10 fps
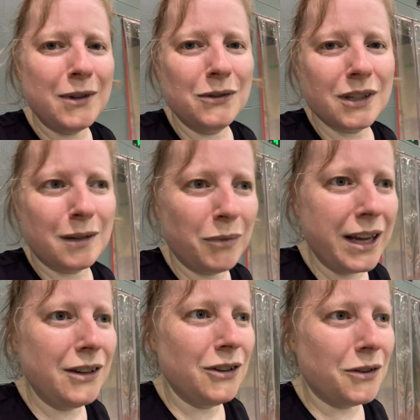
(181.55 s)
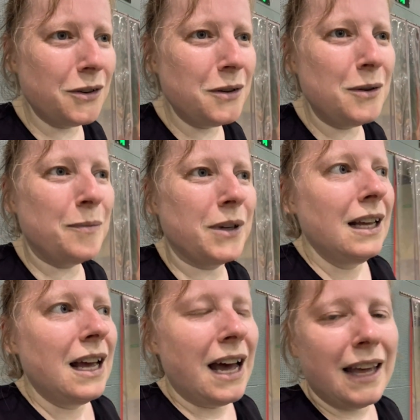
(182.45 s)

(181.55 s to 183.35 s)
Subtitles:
and who's gonna play in your group. And